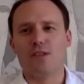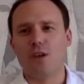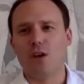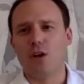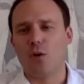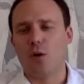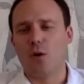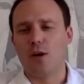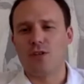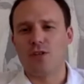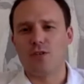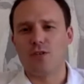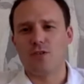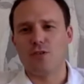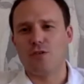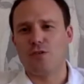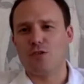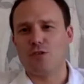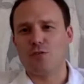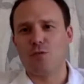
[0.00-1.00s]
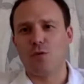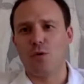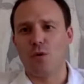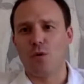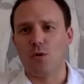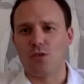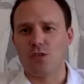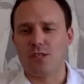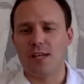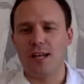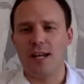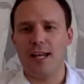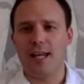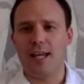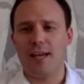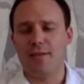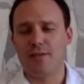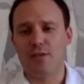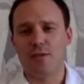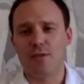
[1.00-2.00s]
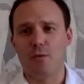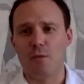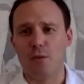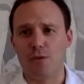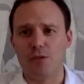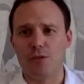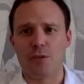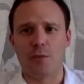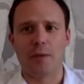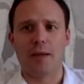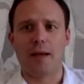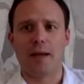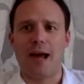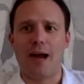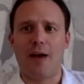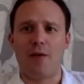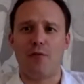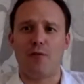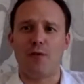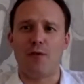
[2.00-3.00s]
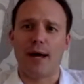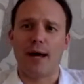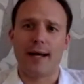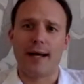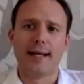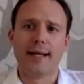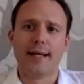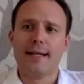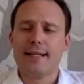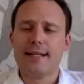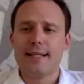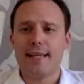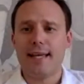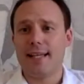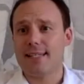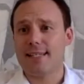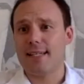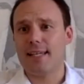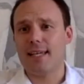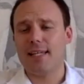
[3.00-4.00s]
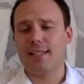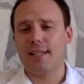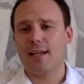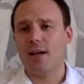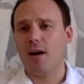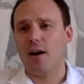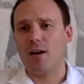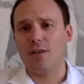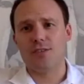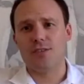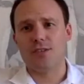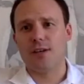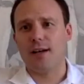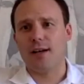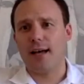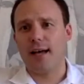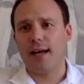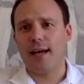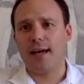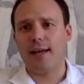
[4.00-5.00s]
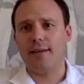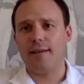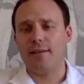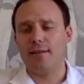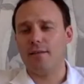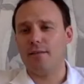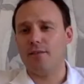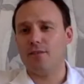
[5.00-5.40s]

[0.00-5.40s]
question too small or silly. If someone wants something clarifying, it's an easy answer, and